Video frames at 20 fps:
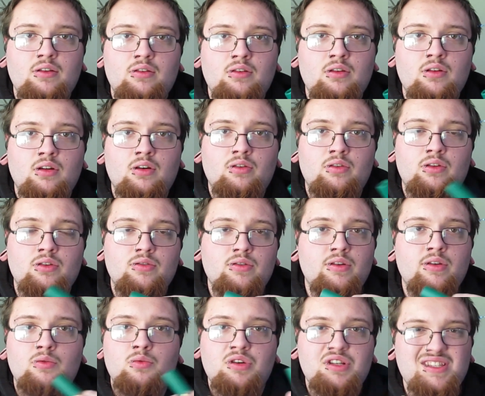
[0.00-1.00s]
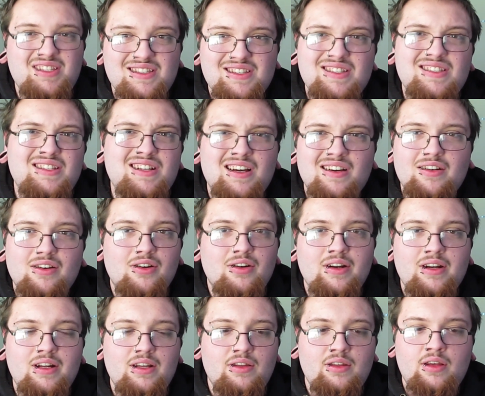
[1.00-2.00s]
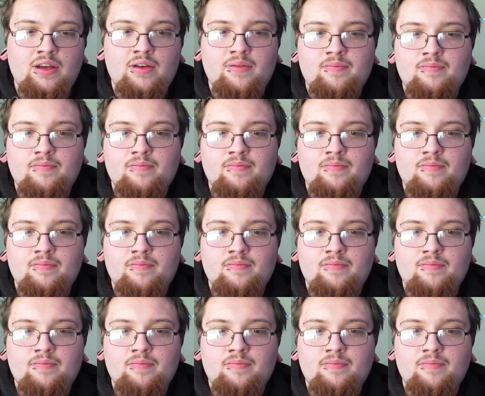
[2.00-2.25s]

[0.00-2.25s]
You know, it wasn't stuck or anything.